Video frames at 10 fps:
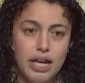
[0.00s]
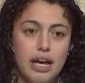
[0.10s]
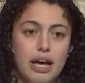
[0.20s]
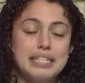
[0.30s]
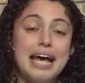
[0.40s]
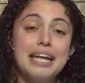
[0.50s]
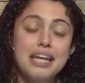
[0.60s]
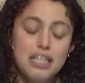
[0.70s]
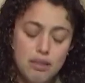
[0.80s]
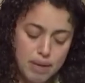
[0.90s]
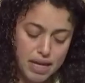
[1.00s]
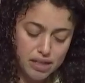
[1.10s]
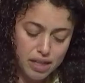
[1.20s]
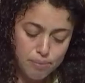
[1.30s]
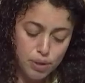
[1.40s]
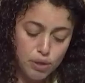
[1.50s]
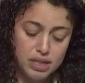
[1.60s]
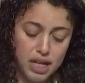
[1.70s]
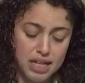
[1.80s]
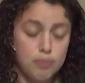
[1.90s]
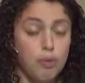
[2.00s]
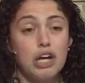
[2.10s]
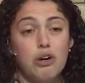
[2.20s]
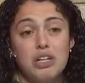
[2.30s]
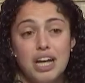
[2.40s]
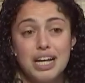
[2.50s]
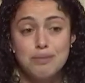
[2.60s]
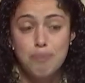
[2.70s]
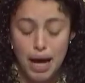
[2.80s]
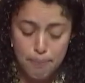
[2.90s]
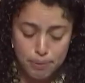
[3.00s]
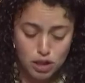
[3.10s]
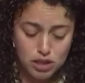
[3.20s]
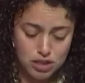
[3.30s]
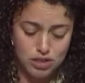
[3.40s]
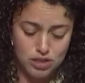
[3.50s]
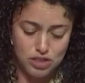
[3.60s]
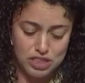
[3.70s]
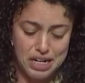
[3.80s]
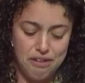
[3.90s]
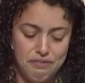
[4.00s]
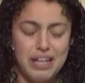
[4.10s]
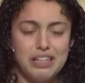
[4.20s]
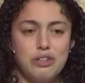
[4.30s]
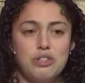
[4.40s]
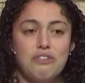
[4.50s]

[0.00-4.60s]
Attending the BLM protest prioritized my personal shared values of